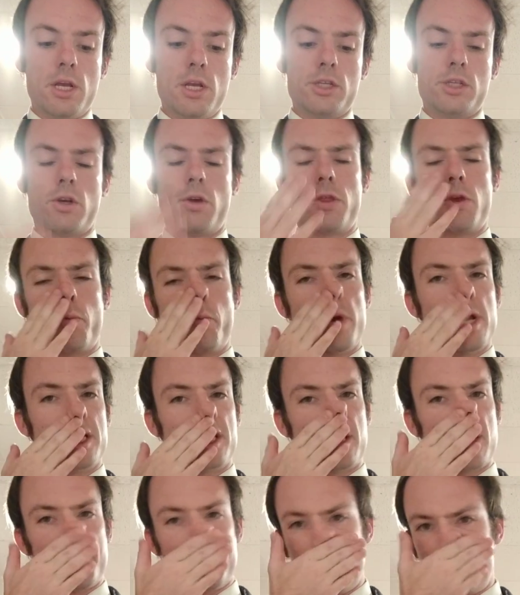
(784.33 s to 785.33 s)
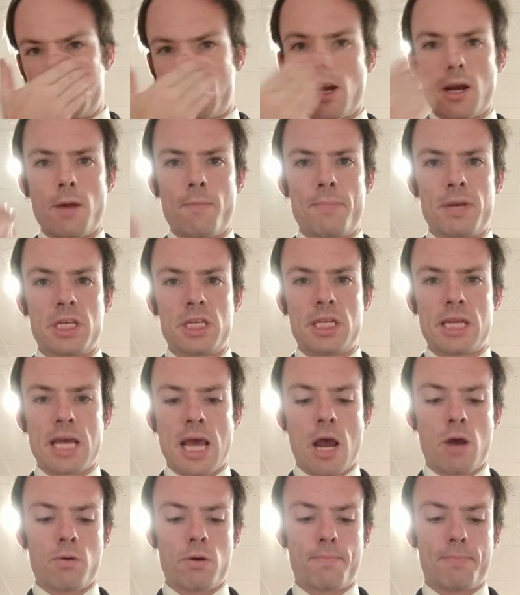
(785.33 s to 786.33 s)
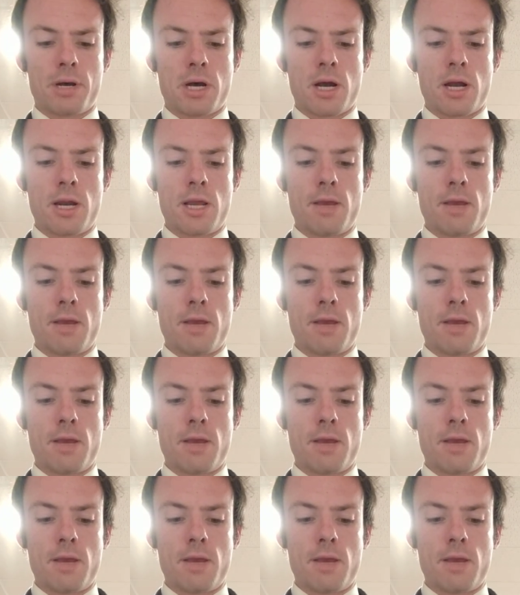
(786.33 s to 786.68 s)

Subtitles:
So the wisdom he's going to bestow upon